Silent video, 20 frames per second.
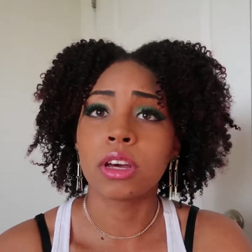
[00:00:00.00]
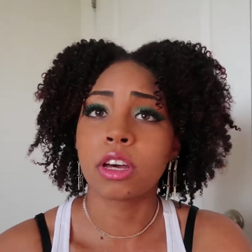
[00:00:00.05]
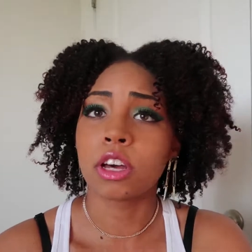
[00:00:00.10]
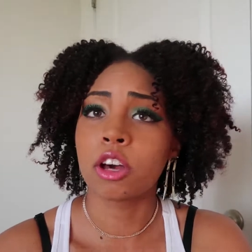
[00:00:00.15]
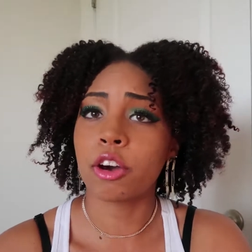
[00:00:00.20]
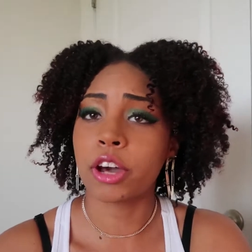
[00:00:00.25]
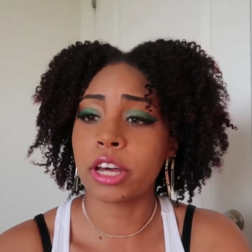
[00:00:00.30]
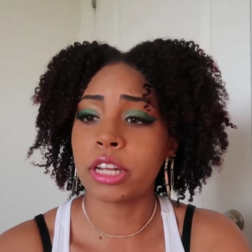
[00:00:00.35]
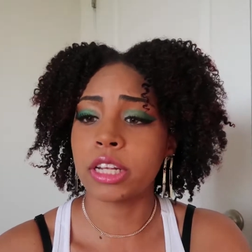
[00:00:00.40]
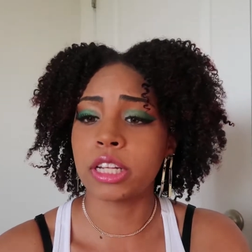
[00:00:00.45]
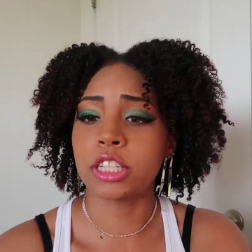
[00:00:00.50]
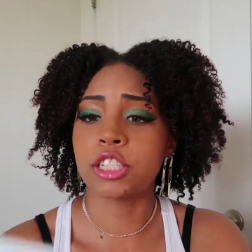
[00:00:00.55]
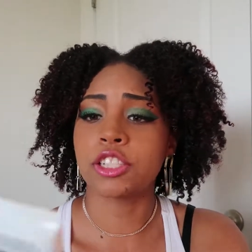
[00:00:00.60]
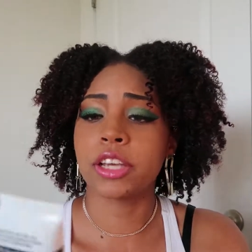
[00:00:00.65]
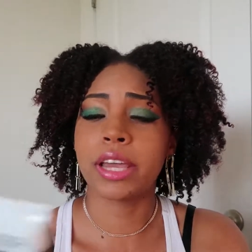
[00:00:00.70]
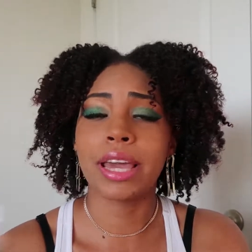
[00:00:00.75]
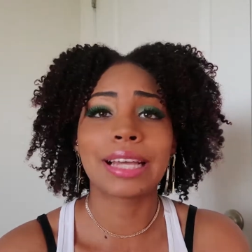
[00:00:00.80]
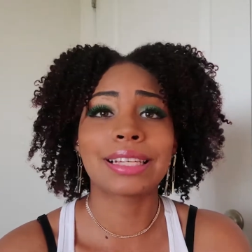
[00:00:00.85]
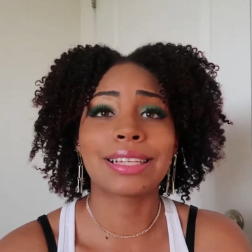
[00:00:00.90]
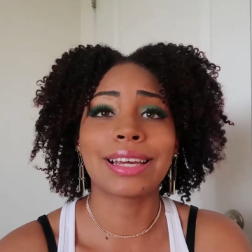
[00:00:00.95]
coconut
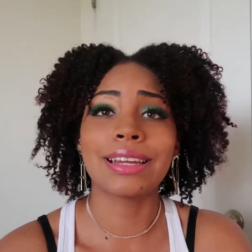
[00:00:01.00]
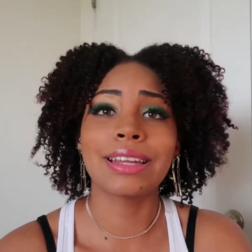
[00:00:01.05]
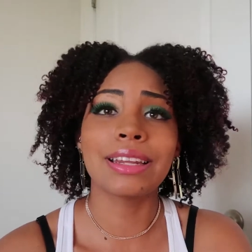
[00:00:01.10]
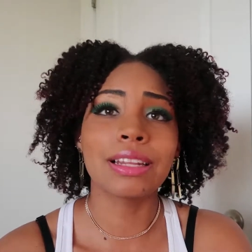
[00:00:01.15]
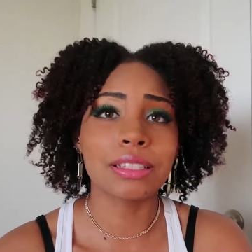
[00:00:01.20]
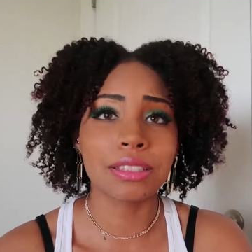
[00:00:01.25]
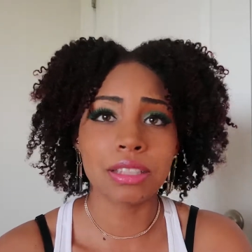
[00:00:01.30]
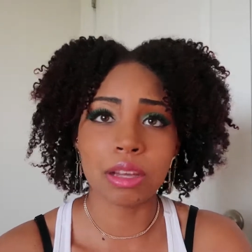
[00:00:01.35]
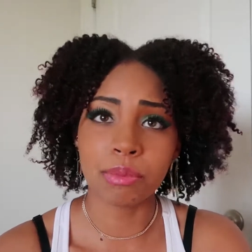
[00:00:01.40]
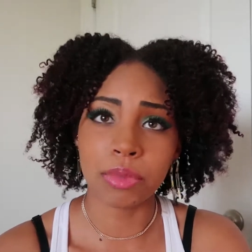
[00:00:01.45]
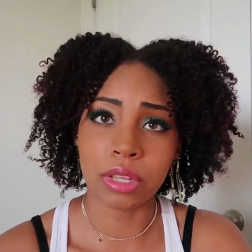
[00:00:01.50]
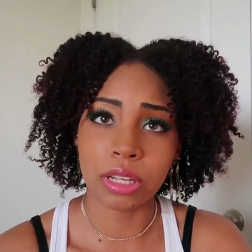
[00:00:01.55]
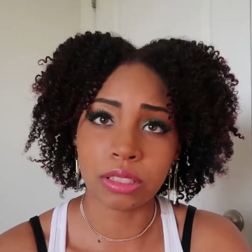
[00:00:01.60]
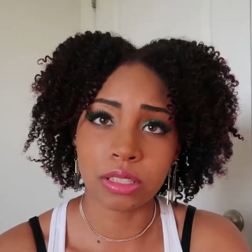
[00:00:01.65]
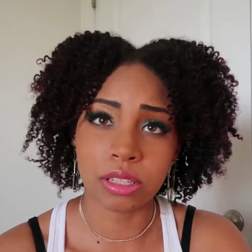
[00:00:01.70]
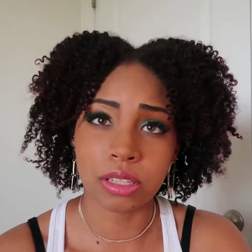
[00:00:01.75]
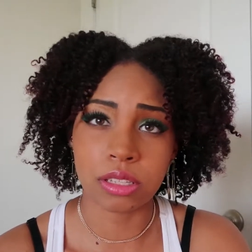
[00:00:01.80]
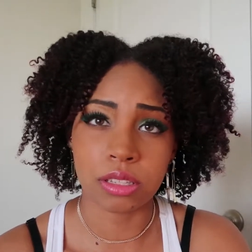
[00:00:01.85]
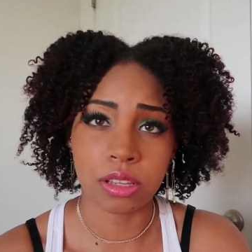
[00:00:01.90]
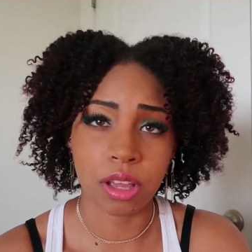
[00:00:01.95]
shakes. I needed something
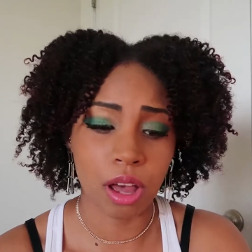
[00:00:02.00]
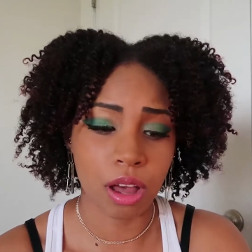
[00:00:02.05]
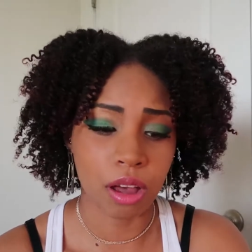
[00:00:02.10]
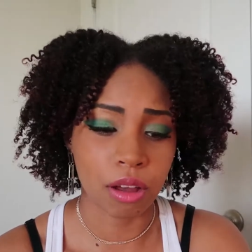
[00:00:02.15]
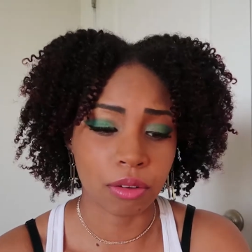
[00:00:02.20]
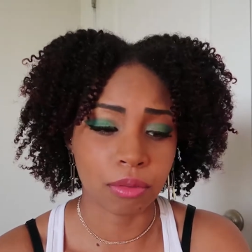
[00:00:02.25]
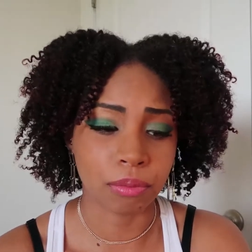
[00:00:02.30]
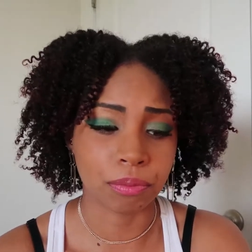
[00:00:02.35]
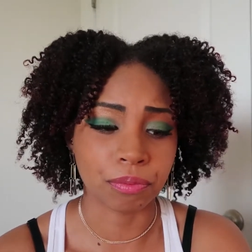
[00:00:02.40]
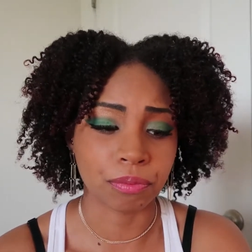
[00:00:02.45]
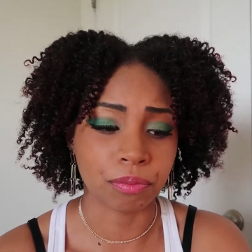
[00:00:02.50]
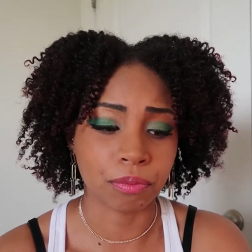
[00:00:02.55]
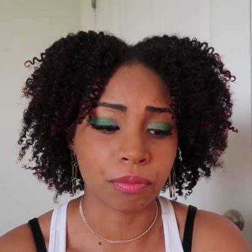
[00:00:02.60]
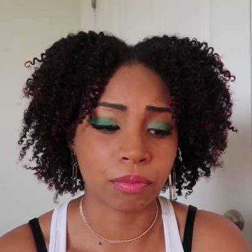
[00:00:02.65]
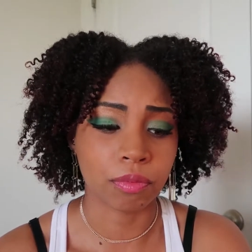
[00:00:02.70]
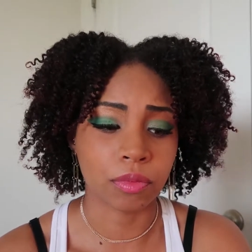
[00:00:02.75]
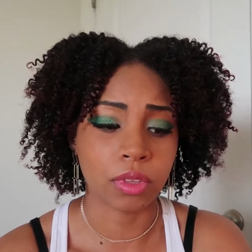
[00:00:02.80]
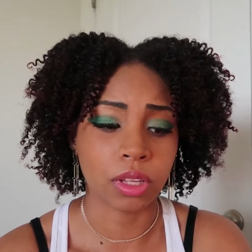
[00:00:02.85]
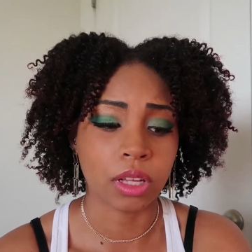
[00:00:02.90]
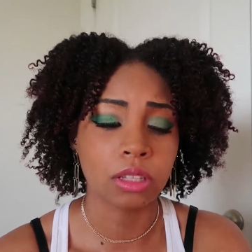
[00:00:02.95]

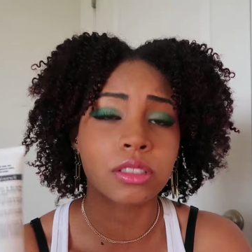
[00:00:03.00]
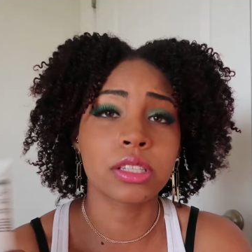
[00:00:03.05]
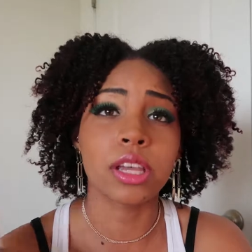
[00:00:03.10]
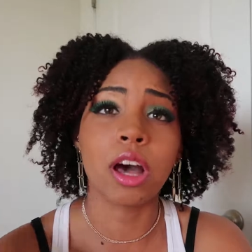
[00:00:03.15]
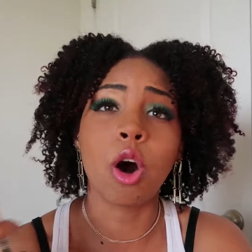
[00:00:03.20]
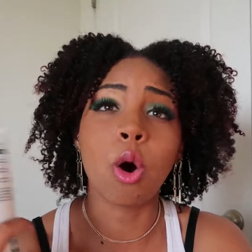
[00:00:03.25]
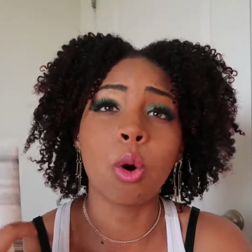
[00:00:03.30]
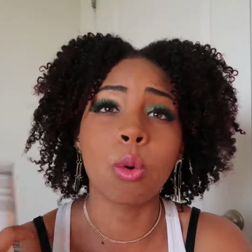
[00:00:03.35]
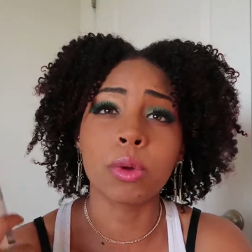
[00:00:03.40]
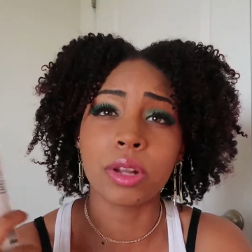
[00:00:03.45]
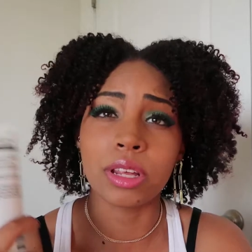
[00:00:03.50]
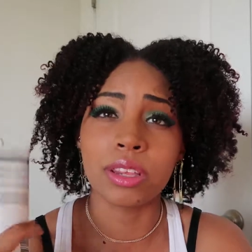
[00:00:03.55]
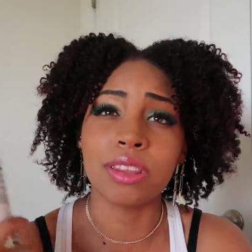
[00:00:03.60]
to hold